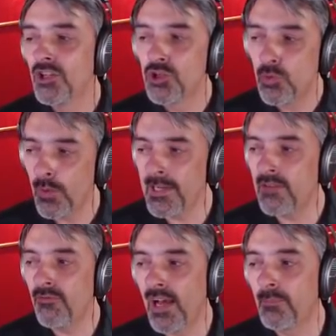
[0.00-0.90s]

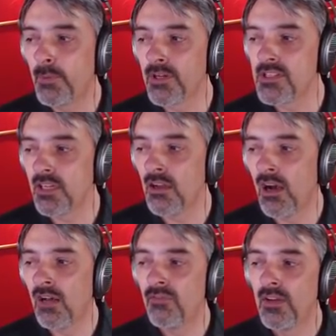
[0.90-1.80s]
twenty-five percent
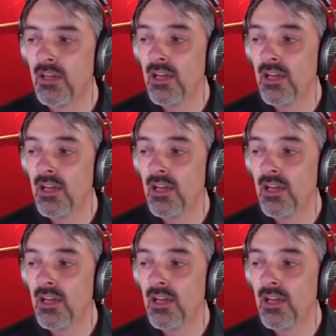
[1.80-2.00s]
off.